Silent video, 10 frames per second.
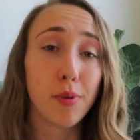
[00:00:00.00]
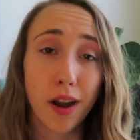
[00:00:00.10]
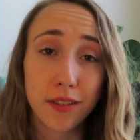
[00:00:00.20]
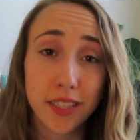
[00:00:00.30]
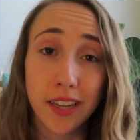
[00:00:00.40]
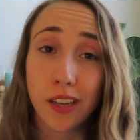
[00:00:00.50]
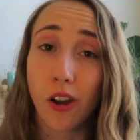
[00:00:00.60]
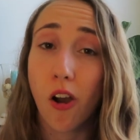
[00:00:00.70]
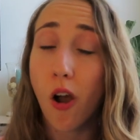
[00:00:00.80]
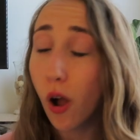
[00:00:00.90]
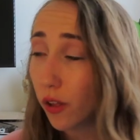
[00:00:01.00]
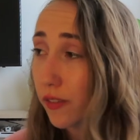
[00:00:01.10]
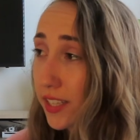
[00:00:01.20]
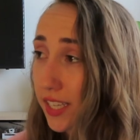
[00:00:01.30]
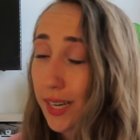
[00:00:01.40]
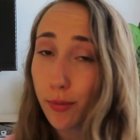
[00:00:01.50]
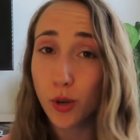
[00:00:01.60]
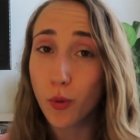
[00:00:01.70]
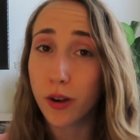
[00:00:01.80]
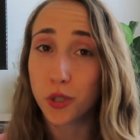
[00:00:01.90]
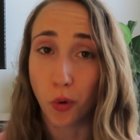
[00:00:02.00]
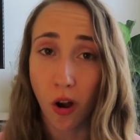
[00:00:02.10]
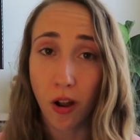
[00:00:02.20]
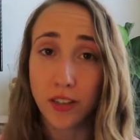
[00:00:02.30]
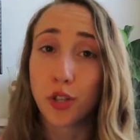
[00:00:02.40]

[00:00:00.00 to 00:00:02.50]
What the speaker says: pronouncing all of these Hebrew words wrong,